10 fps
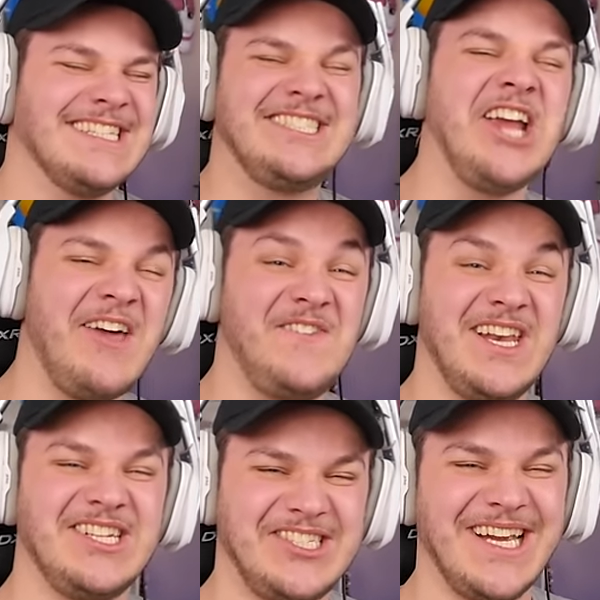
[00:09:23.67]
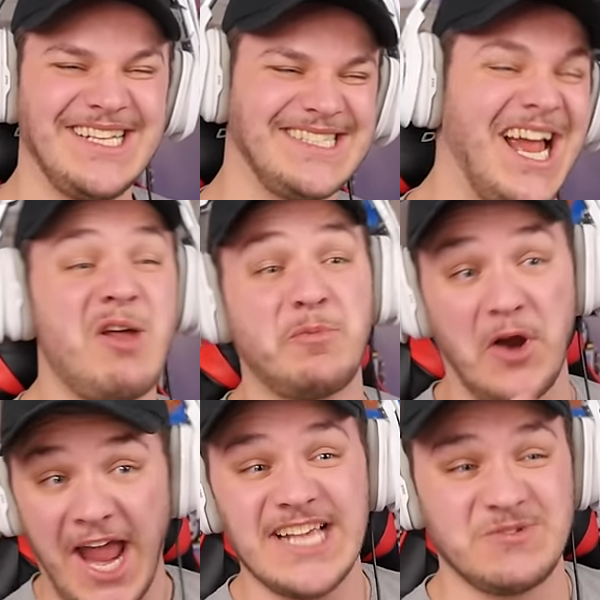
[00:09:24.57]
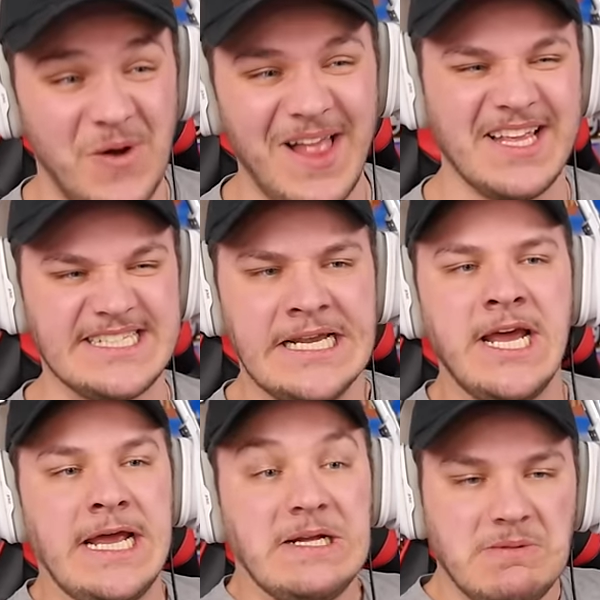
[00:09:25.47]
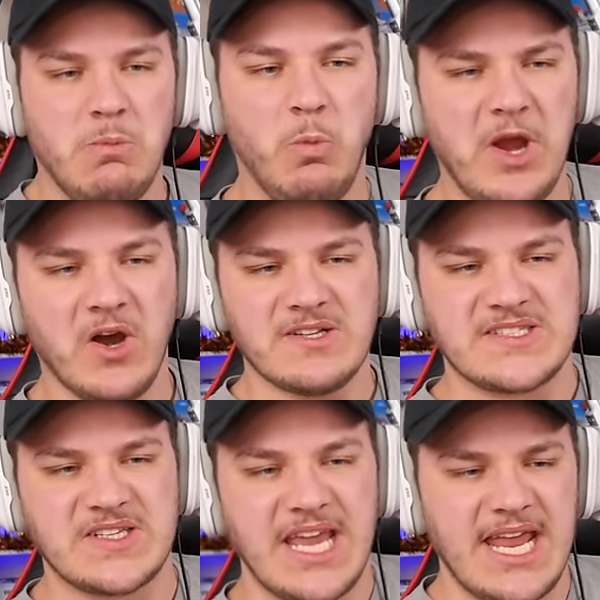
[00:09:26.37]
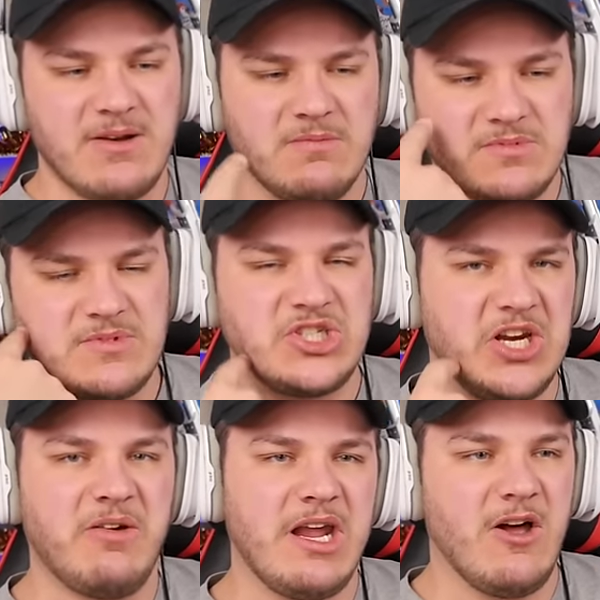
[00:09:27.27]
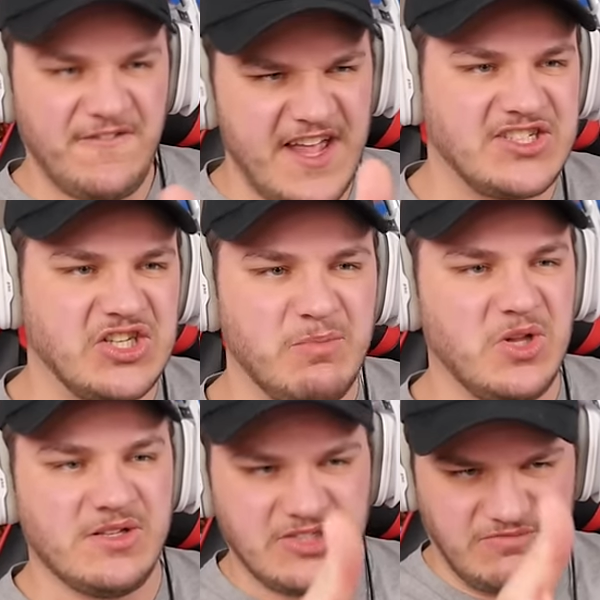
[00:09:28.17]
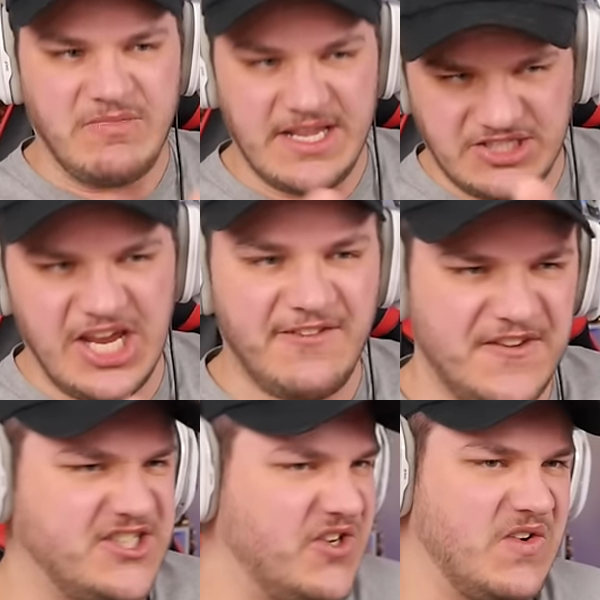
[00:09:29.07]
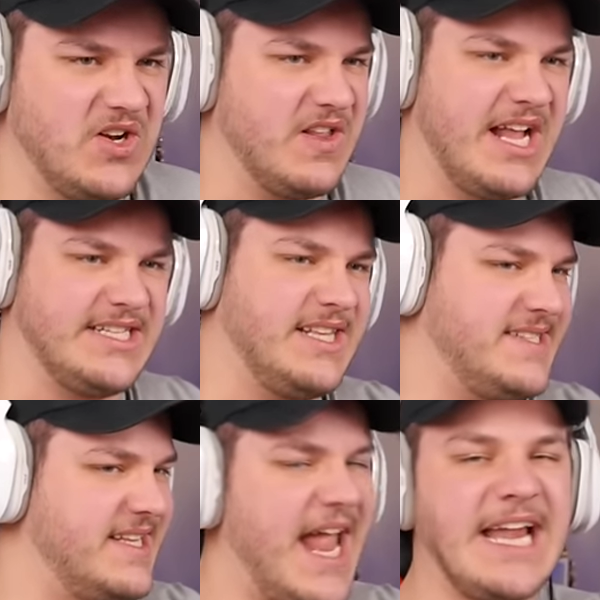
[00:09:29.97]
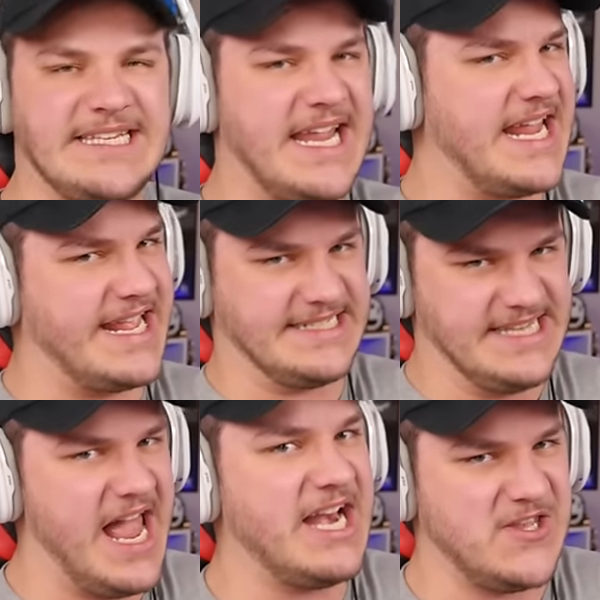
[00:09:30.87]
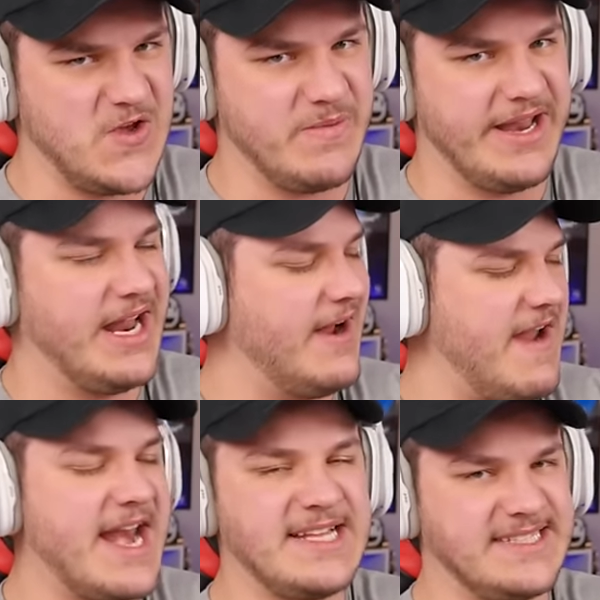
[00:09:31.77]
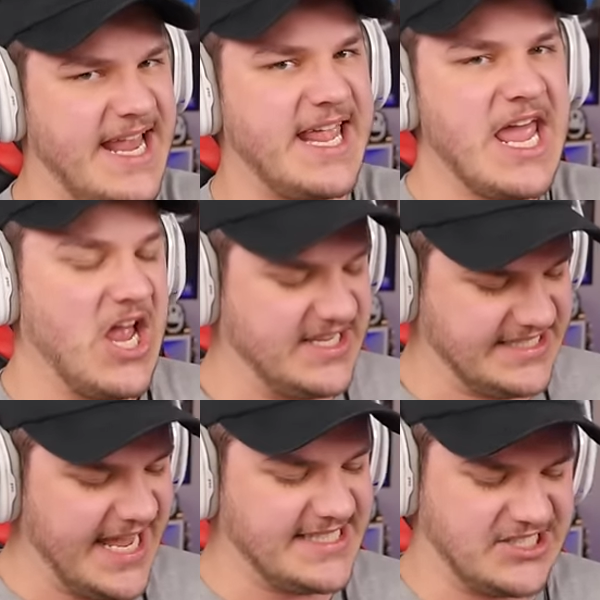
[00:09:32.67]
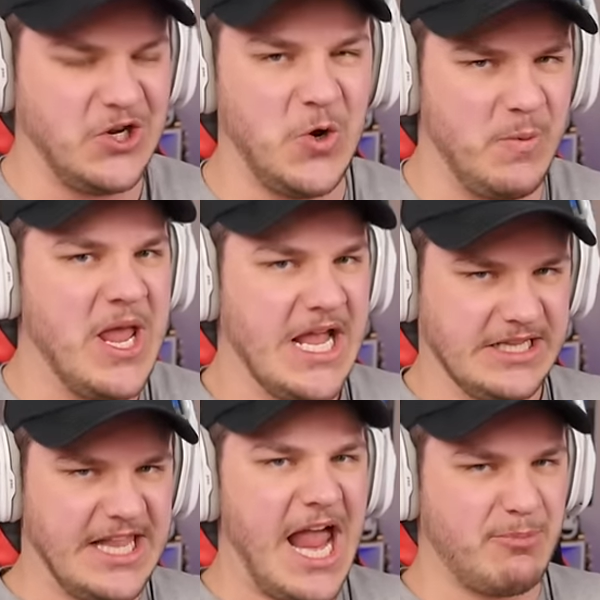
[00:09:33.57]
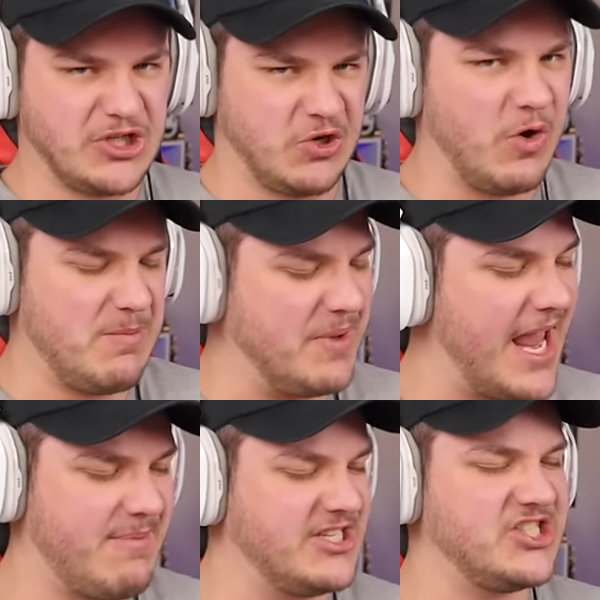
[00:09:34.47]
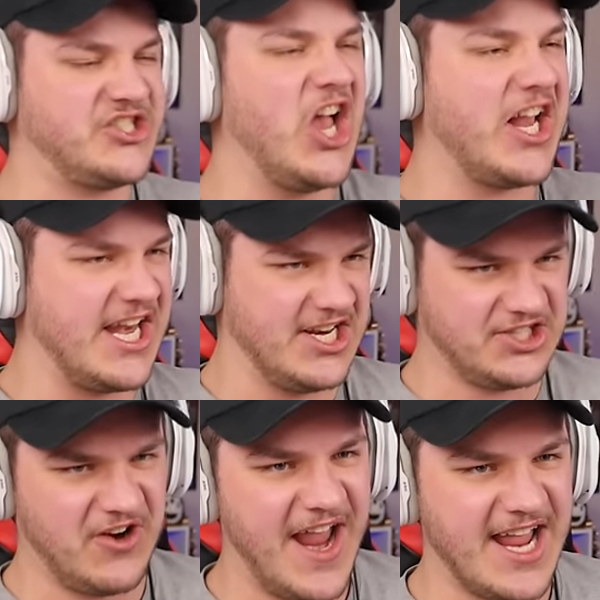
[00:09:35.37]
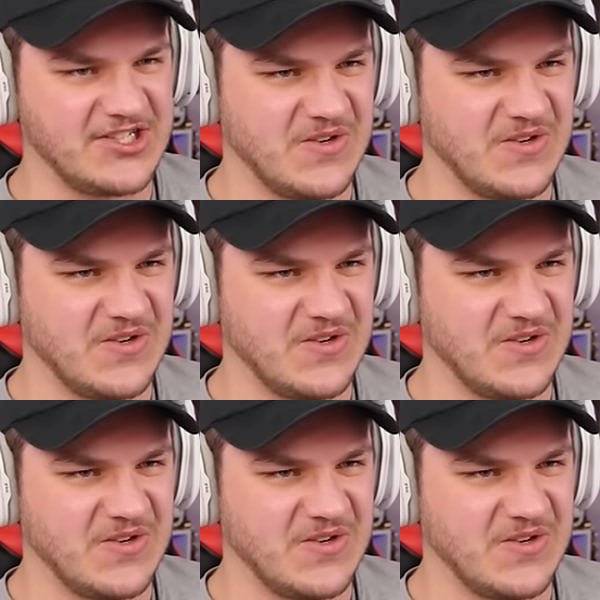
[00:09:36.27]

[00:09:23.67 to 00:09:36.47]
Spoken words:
Jeffy just shit his diaper as well as weird skin Cheerio vegetable Jeffy Jr. Like, listen, that thing is not human, all right? It's like a test tube laboratory baby. Just chuck it in the trash.